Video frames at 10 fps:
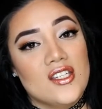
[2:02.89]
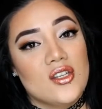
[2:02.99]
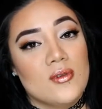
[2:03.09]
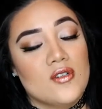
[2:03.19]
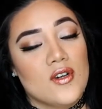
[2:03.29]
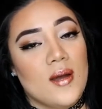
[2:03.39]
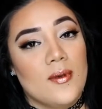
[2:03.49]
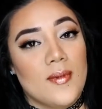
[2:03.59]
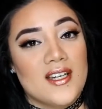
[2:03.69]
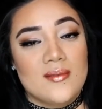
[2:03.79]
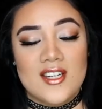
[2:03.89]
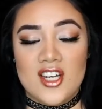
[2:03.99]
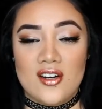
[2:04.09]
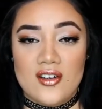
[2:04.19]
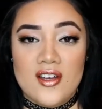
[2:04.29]
so much for coming back to my
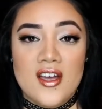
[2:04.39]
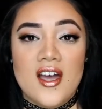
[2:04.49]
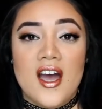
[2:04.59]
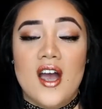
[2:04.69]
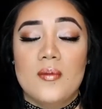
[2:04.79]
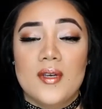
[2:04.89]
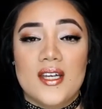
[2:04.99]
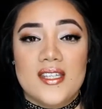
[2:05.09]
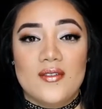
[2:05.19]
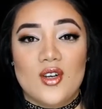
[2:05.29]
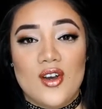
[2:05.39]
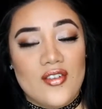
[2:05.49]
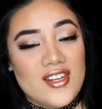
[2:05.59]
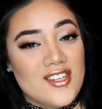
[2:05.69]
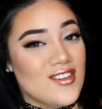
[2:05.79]
channel. I hope you guys have a great
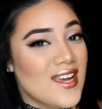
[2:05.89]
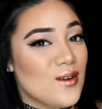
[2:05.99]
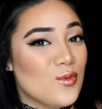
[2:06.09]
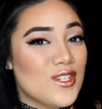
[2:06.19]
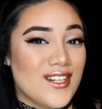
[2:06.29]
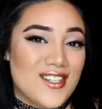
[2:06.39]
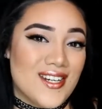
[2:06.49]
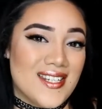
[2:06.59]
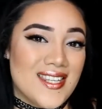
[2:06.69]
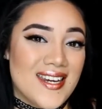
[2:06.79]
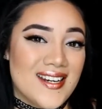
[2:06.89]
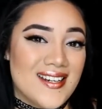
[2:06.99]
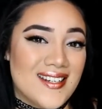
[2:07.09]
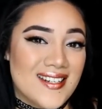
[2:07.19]
rest of your day, and we'll talk to you guys later.